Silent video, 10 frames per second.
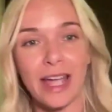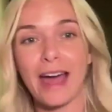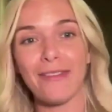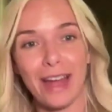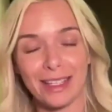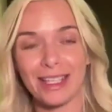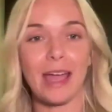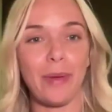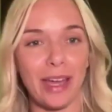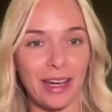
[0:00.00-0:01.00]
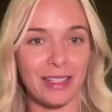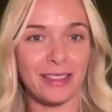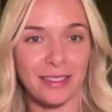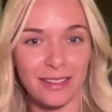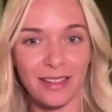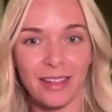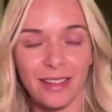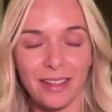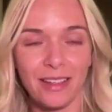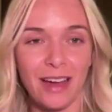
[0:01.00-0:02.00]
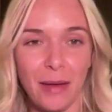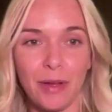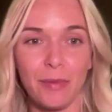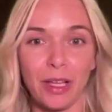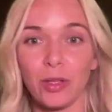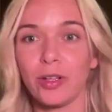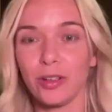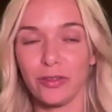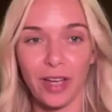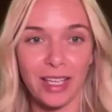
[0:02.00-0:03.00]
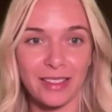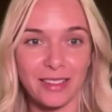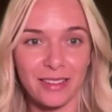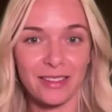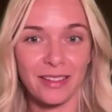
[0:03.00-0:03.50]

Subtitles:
I have that day because I'm in my luteal phase.